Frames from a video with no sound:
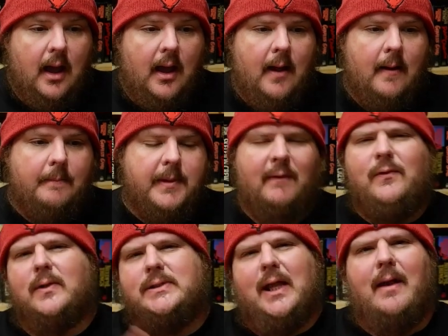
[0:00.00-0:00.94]
Um, of
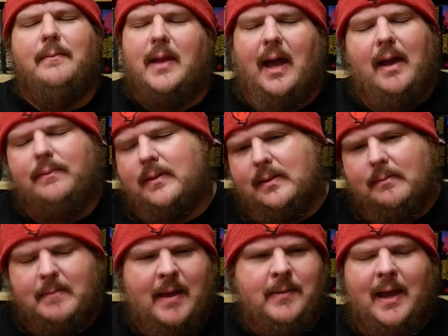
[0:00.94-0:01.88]
course, I'm I,
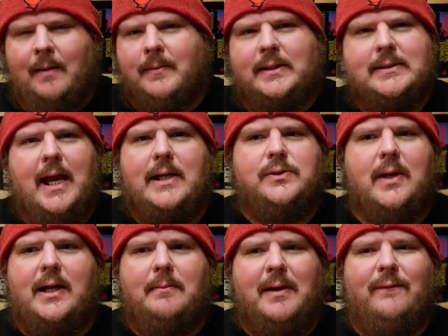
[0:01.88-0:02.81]
maybe I'm exaggerating,